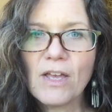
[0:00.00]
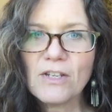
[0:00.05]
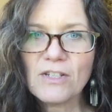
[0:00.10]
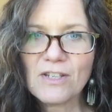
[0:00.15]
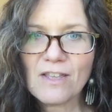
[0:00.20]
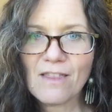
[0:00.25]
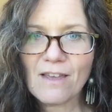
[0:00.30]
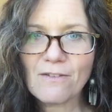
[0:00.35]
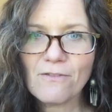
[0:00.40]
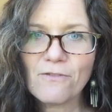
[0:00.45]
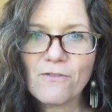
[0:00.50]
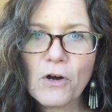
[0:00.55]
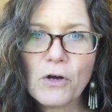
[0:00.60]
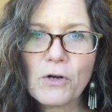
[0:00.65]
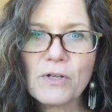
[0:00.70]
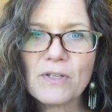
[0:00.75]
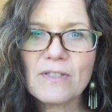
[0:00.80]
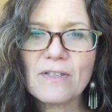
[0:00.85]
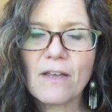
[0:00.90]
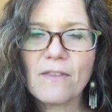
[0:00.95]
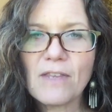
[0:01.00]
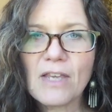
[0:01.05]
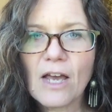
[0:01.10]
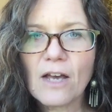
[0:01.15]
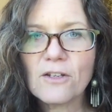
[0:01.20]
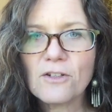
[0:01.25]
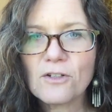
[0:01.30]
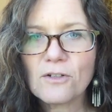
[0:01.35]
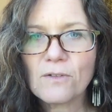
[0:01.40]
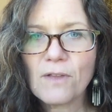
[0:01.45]
to then focus on the
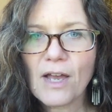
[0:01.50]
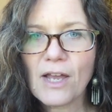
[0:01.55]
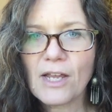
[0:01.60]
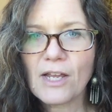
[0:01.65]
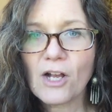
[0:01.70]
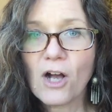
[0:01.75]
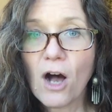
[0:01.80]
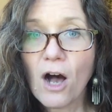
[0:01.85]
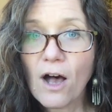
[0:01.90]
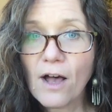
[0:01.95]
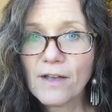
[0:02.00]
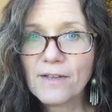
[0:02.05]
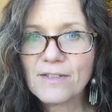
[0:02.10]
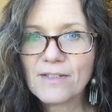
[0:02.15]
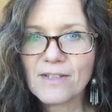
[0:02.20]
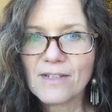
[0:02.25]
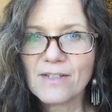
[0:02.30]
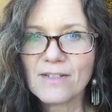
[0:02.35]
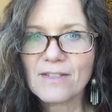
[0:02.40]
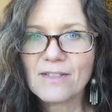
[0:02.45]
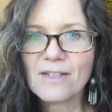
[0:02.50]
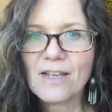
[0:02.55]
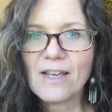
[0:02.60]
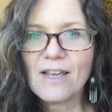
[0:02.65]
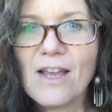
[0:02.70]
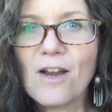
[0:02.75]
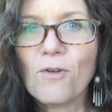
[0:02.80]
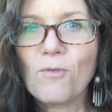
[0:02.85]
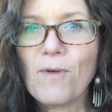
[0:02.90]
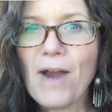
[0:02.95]
underlying causes,
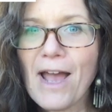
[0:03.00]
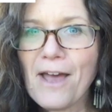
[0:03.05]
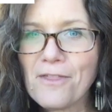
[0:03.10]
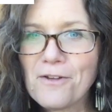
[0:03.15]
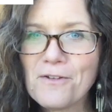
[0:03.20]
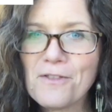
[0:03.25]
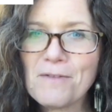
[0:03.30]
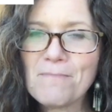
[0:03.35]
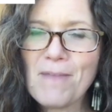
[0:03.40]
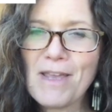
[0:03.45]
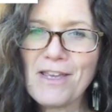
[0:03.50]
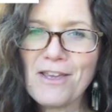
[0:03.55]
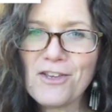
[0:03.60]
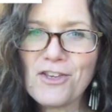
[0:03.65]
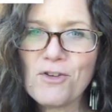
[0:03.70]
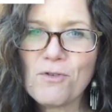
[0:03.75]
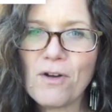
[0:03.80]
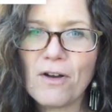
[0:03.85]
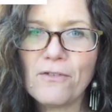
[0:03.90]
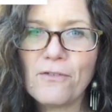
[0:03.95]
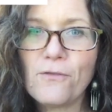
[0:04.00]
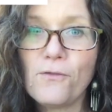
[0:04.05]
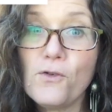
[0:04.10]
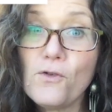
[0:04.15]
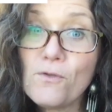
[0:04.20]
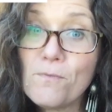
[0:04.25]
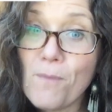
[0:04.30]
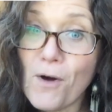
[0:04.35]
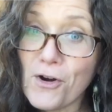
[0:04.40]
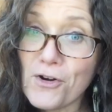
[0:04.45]
rather than making you a
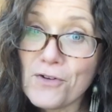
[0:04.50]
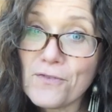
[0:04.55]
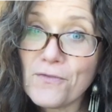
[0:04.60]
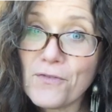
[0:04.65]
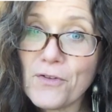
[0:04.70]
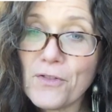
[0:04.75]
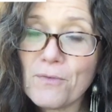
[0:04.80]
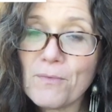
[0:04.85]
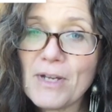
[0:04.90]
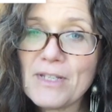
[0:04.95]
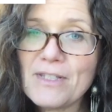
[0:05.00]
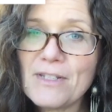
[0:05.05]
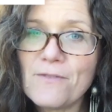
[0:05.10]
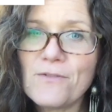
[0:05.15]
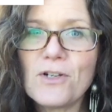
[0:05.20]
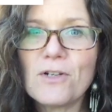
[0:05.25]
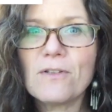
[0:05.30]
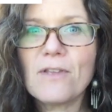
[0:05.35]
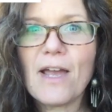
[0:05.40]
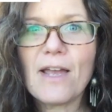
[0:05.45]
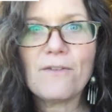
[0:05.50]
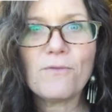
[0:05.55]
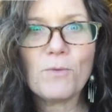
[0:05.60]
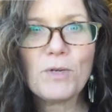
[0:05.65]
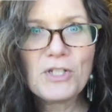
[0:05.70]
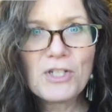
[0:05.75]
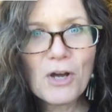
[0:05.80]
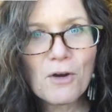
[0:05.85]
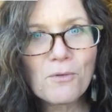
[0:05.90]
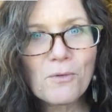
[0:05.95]
food martyr for the rest of your life. We
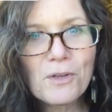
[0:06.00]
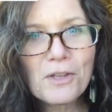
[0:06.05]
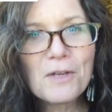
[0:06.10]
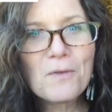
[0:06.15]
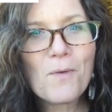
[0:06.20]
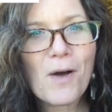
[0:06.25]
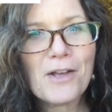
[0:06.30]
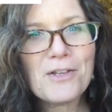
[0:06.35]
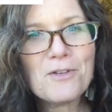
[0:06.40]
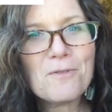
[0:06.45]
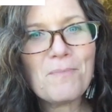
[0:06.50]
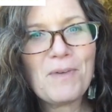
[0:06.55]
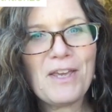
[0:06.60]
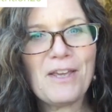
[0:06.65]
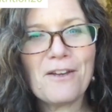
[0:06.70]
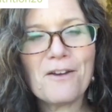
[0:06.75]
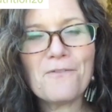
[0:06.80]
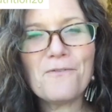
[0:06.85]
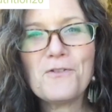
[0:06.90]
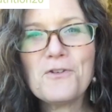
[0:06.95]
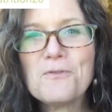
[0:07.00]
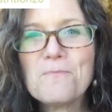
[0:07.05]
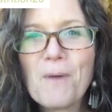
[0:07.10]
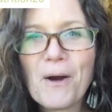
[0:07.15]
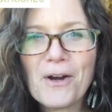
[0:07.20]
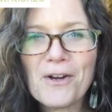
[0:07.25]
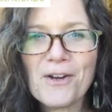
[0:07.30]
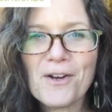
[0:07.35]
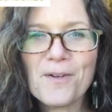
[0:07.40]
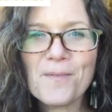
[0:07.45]
don't really want you being a food
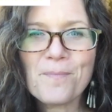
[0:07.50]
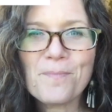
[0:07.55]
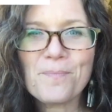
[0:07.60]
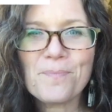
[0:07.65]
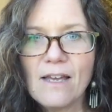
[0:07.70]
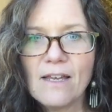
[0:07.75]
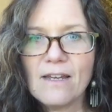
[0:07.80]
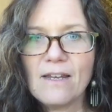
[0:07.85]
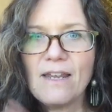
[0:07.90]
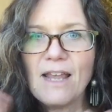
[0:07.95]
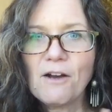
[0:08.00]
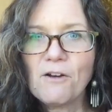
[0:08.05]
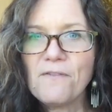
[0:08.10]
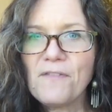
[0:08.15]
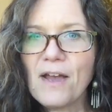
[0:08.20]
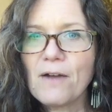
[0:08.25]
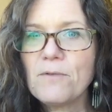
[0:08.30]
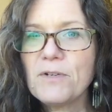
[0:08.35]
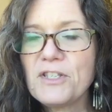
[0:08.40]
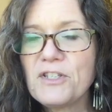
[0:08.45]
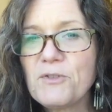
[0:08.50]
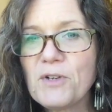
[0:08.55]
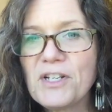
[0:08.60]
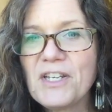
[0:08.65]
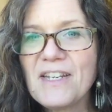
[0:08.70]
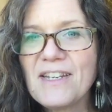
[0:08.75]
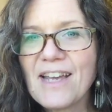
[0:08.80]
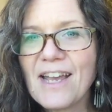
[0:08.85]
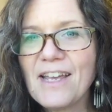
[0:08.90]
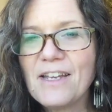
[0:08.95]
martyr. Now, if that
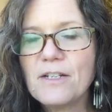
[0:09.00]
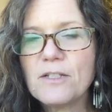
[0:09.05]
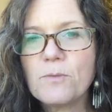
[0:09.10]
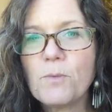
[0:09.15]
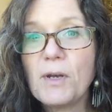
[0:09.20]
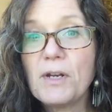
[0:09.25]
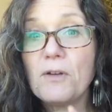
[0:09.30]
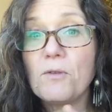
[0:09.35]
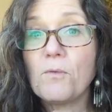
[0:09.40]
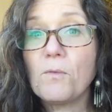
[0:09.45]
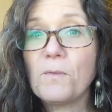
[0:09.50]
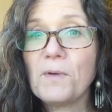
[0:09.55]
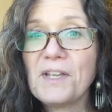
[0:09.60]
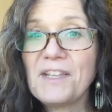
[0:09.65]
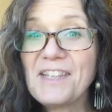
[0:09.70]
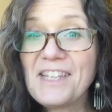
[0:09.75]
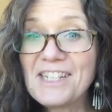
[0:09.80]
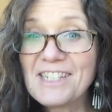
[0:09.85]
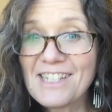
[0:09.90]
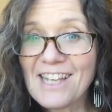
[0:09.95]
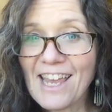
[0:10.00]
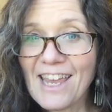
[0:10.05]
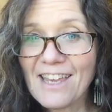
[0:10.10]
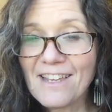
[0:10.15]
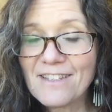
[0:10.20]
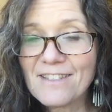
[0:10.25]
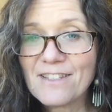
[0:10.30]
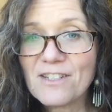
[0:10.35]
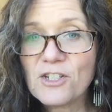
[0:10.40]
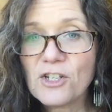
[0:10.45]
restricted diet is what it really
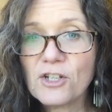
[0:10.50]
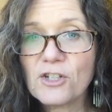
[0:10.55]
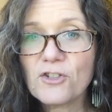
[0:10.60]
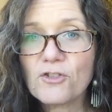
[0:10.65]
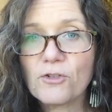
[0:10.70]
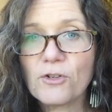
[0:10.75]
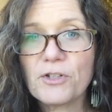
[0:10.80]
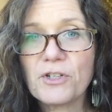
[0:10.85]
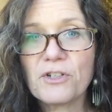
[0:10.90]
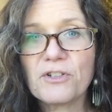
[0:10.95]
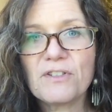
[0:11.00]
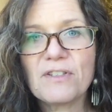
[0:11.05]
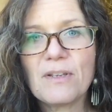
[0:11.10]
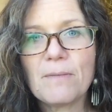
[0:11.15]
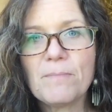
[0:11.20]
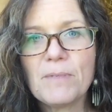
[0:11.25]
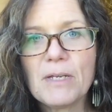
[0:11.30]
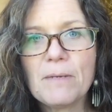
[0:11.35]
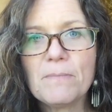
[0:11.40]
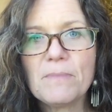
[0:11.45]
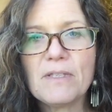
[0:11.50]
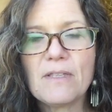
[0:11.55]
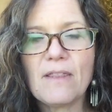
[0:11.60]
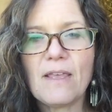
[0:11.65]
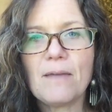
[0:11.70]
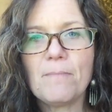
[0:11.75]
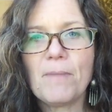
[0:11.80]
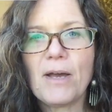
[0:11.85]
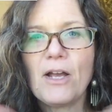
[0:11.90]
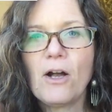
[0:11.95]
takes to control your symptoms,
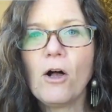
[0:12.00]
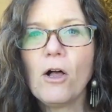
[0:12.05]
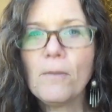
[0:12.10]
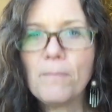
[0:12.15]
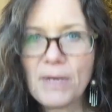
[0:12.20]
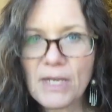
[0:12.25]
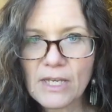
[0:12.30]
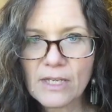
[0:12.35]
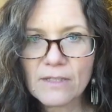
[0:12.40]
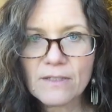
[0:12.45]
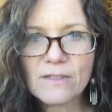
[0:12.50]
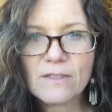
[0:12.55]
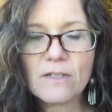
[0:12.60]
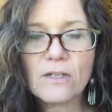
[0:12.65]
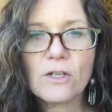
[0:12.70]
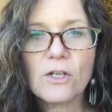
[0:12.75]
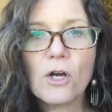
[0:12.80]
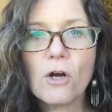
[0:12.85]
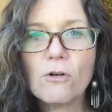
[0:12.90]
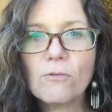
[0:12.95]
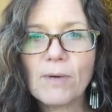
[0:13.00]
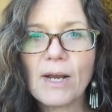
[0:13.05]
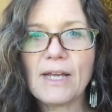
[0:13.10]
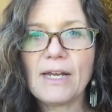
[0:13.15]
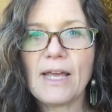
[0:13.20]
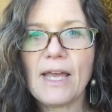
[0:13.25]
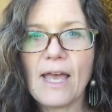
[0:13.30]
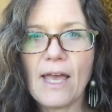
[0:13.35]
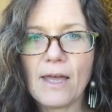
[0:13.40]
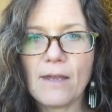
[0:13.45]
then by all means, go right
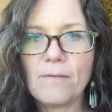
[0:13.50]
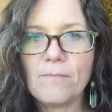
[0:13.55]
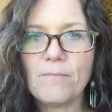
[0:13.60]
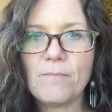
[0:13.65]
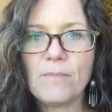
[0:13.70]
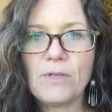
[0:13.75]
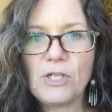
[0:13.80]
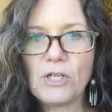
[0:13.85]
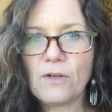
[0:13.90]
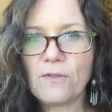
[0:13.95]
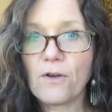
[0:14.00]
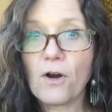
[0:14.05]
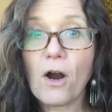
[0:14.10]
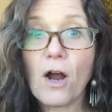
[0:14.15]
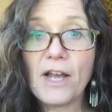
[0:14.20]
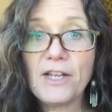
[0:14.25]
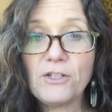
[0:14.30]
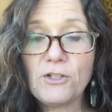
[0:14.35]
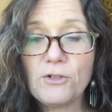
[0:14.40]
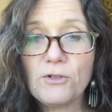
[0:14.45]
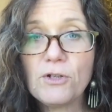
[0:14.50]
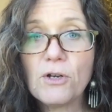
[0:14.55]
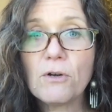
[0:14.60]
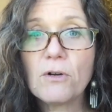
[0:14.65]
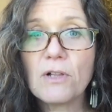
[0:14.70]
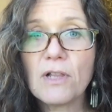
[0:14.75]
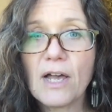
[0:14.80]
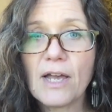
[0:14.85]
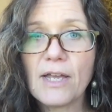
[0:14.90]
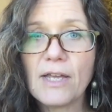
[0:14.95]
ahead. You know, there I do know
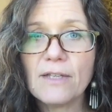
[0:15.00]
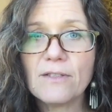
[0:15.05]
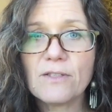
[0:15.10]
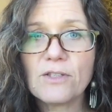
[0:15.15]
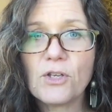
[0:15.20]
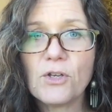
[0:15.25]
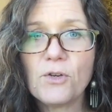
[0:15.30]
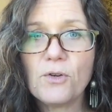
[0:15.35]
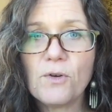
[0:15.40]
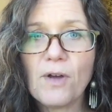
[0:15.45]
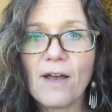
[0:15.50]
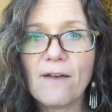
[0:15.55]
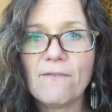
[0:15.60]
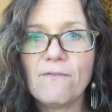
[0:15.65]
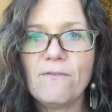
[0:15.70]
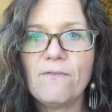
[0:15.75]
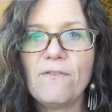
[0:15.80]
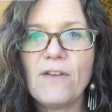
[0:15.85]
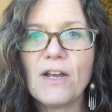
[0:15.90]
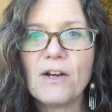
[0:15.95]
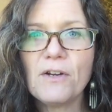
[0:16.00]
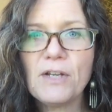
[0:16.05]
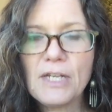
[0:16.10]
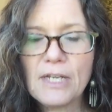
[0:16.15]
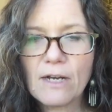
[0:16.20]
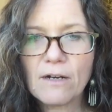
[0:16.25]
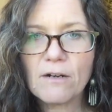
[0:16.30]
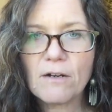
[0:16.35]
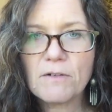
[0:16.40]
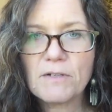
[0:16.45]
clients who have very
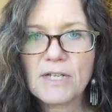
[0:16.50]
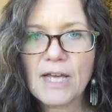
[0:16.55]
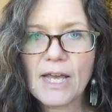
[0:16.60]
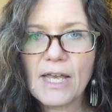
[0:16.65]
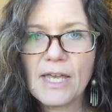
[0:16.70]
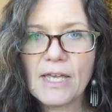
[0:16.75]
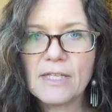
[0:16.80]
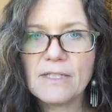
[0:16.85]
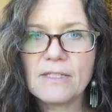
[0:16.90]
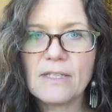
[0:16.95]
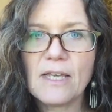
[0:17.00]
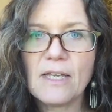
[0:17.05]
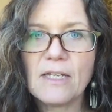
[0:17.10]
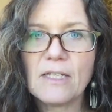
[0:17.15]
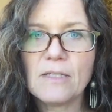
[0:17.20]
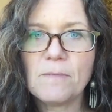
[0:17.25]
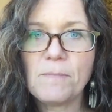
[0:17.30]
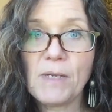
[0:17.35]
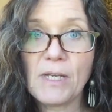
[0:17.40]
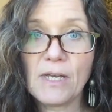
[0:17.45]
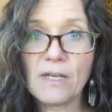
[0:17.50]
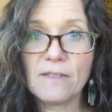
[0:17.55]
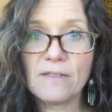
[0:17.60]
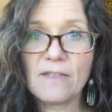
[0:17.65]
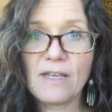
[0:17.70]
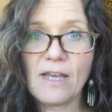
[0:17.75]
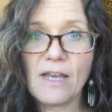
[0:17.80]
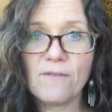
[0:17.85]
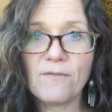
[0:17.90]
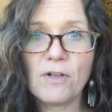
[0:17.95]
narrow diets, and it's because they
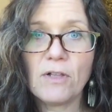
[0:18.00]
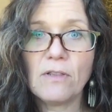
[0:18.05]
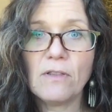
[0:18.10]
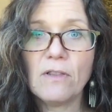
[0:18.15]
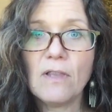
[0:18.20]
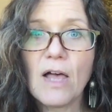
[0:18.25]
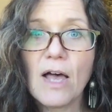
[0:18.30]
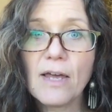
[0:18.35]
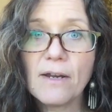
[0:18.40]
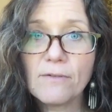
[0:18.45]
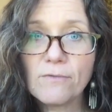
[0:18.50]
have a lot of